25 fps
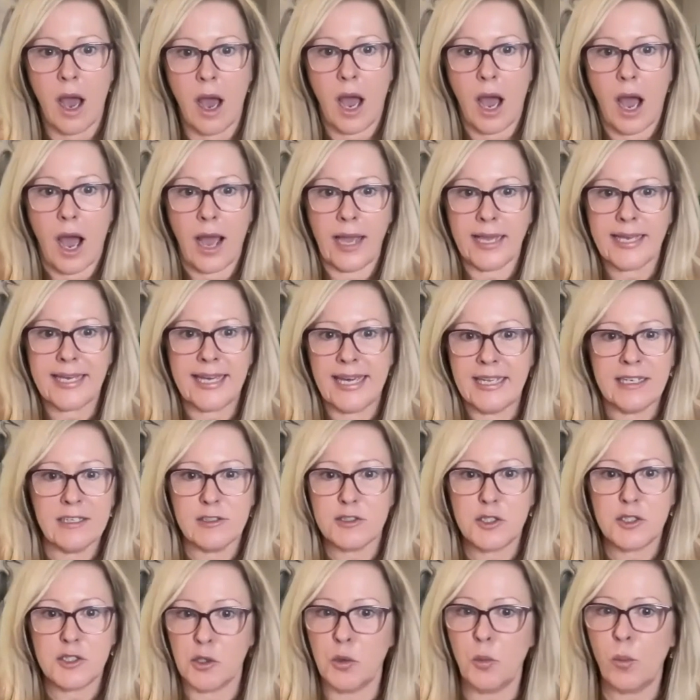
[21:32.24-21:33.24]
I can't
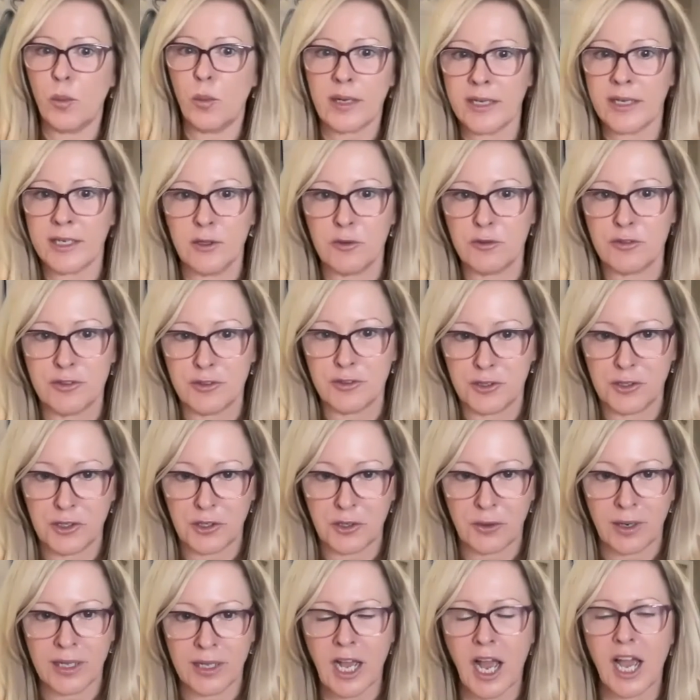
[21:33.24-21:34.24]
do what I used to do.
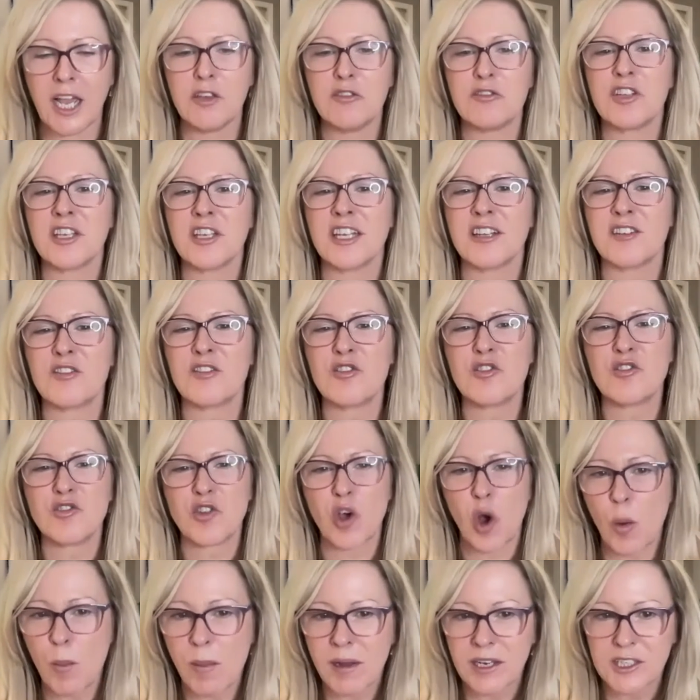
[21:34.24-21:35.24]
Like I used to get
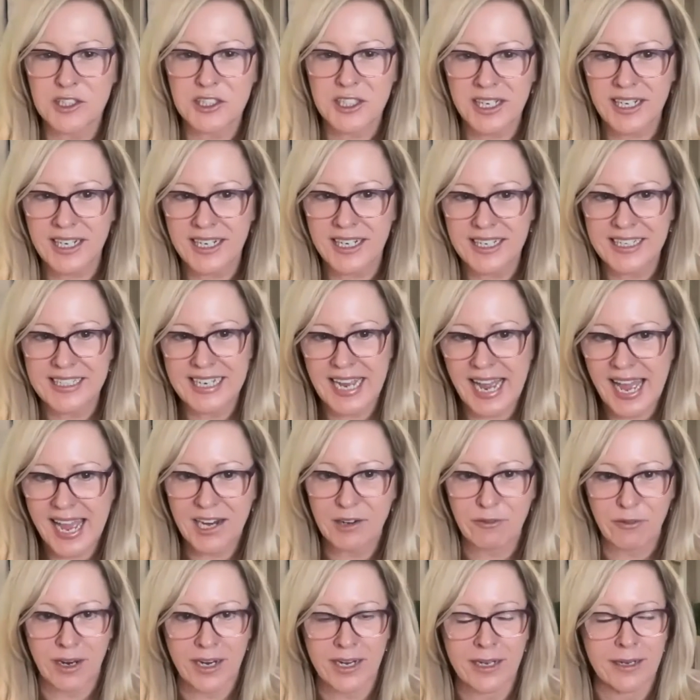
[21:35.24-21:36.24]
so much done in a day,
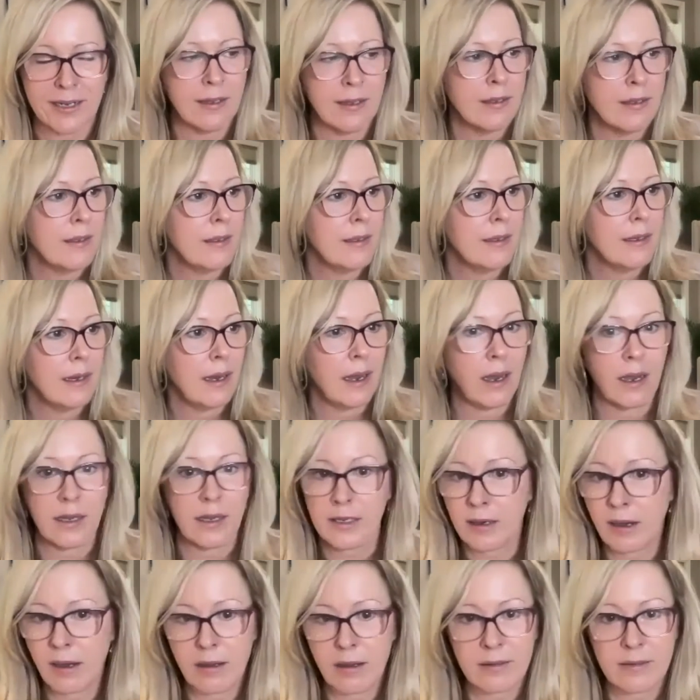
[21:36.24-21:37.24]
right? I
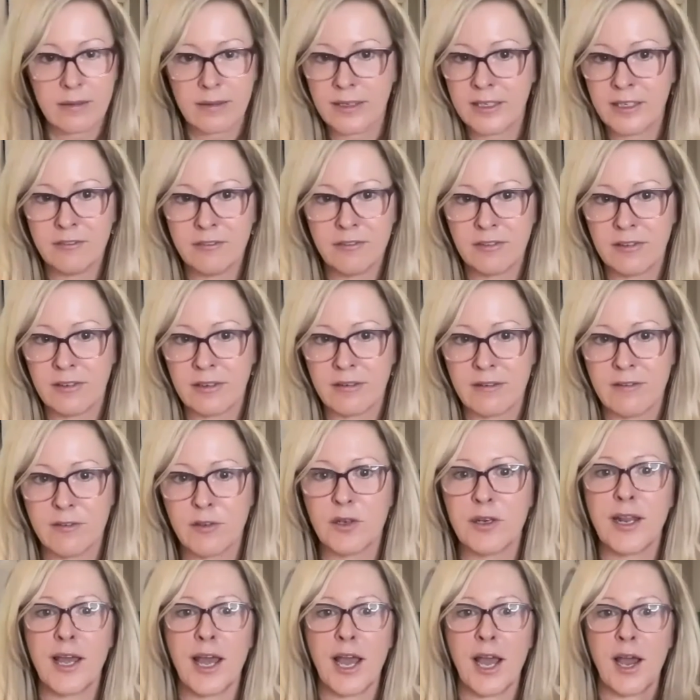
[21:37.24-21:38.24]
can't even. So
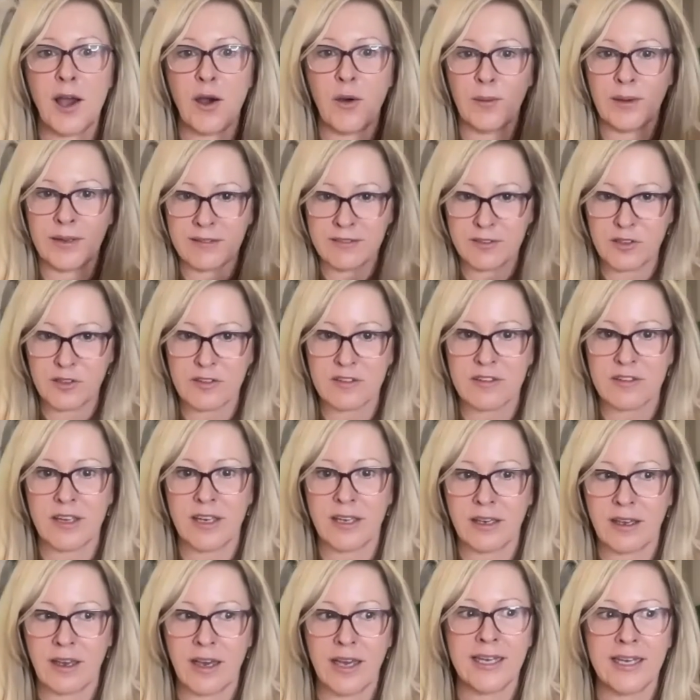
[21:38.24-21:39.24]
now it's just
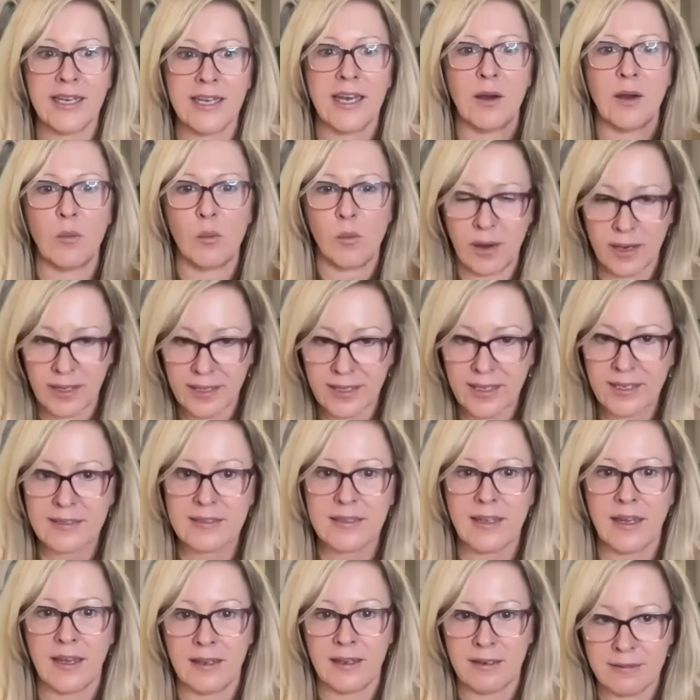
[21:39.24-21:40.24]
like, I get what I get
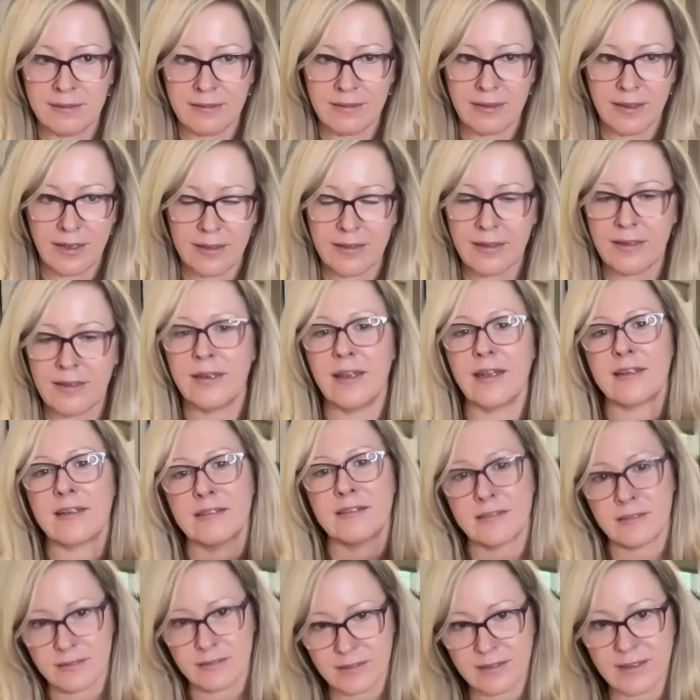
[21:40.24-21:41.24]
done. And the next
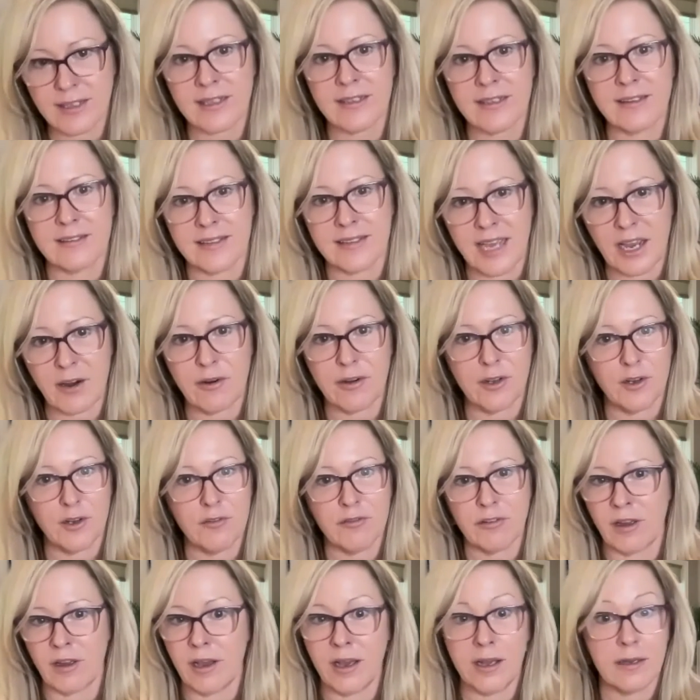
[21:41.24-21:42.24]
thing that's carried
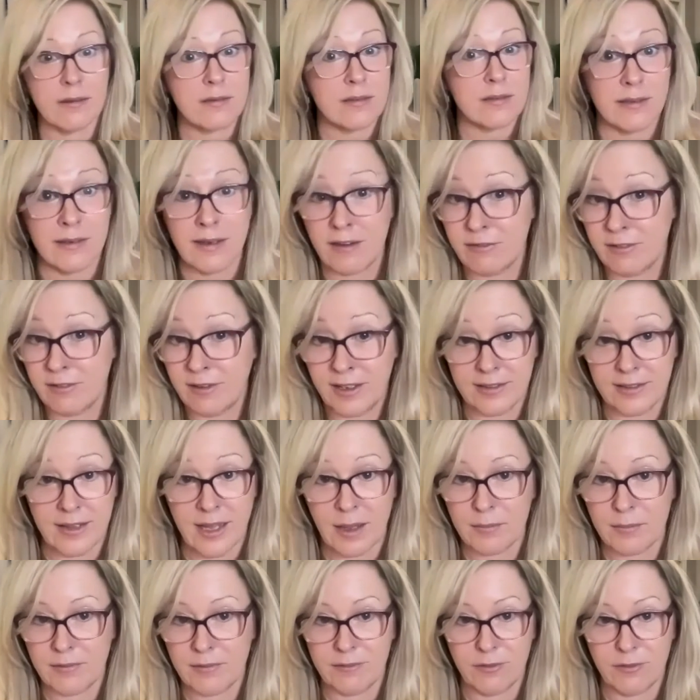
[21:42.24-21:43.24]
over. I was never like that
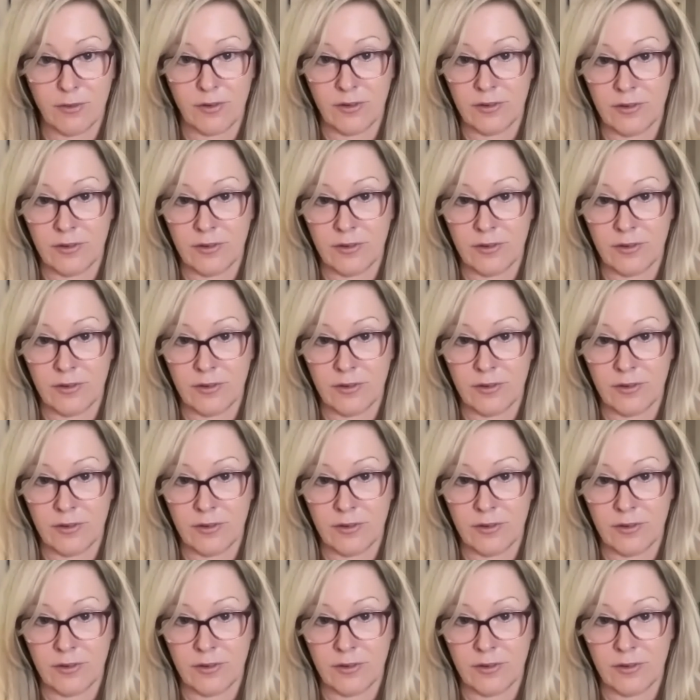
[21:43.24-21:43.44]
before.